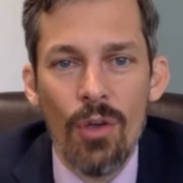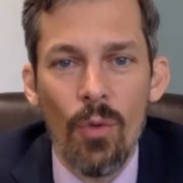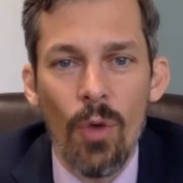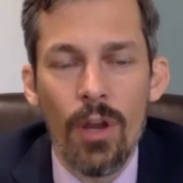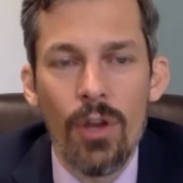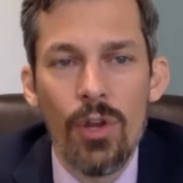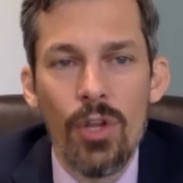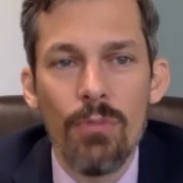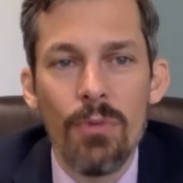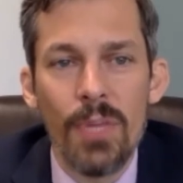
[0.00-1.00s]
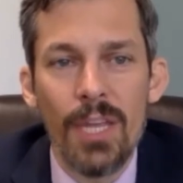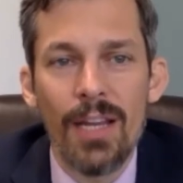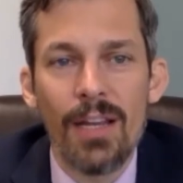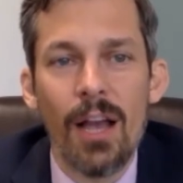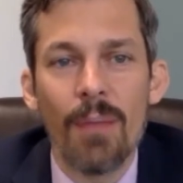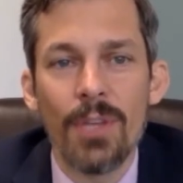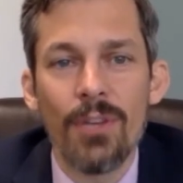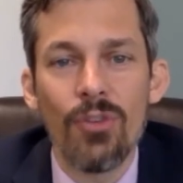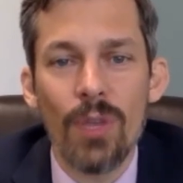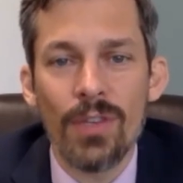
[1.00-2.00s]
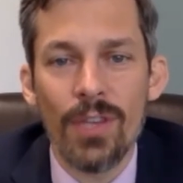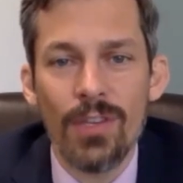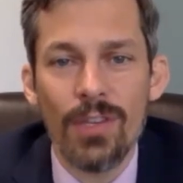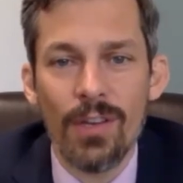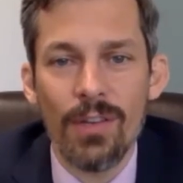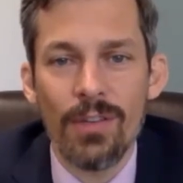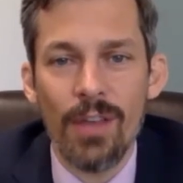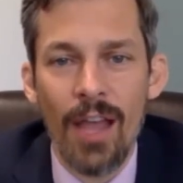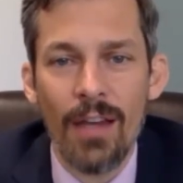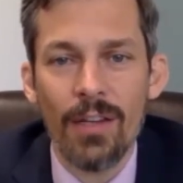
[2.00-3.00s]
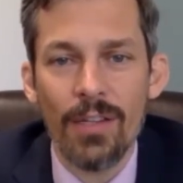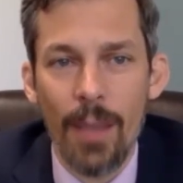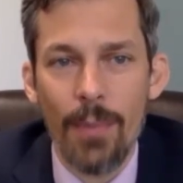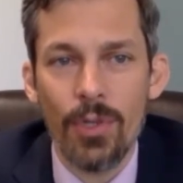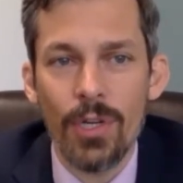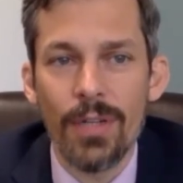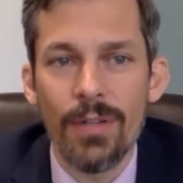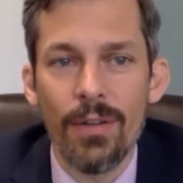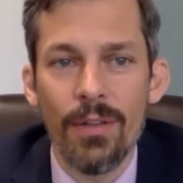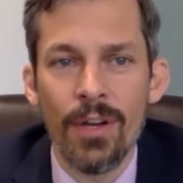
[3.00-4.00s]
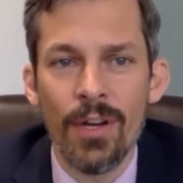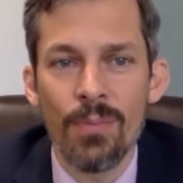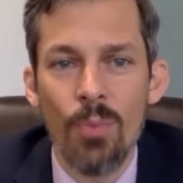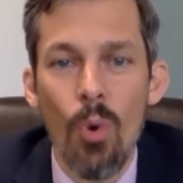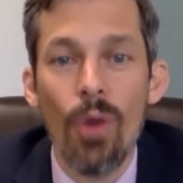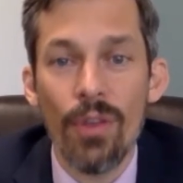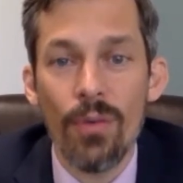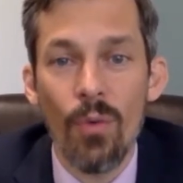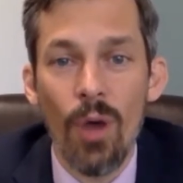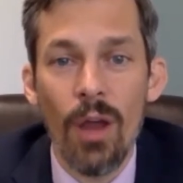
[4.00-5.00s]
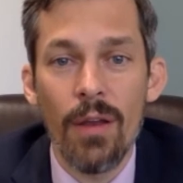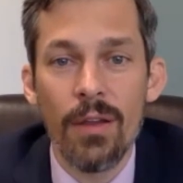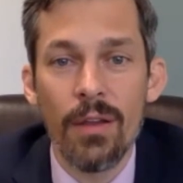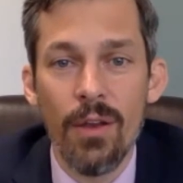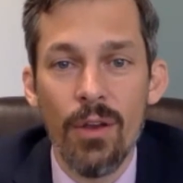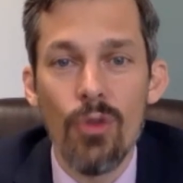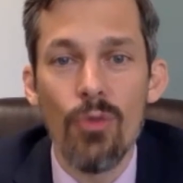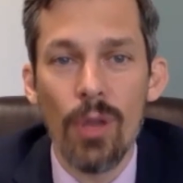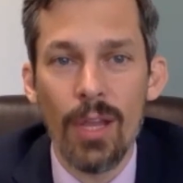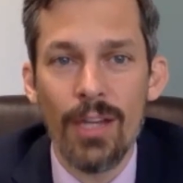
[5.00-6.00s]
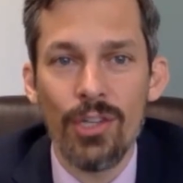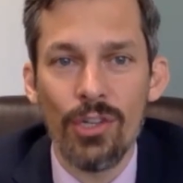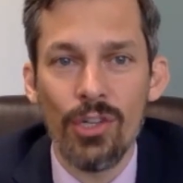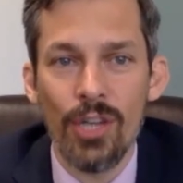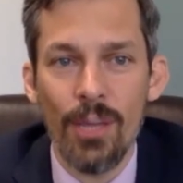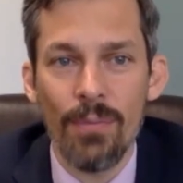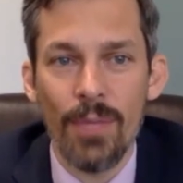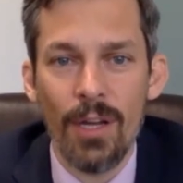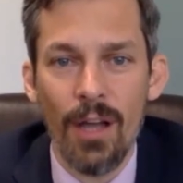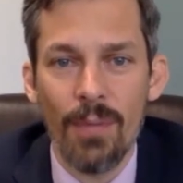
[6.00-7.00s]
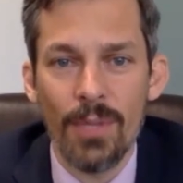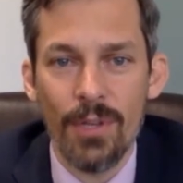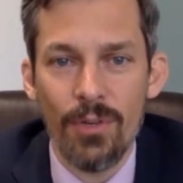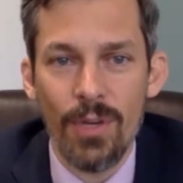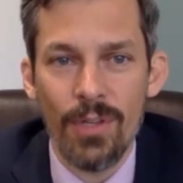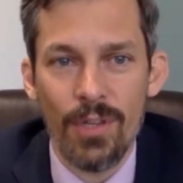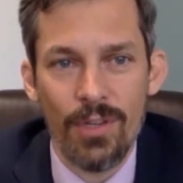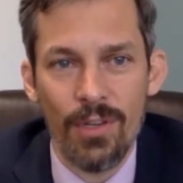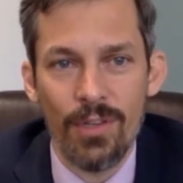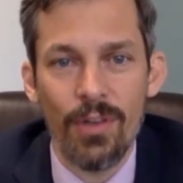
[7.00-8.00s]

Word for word: when a new human being comes into existence at conception, there is more than one new relationship that comes into existence.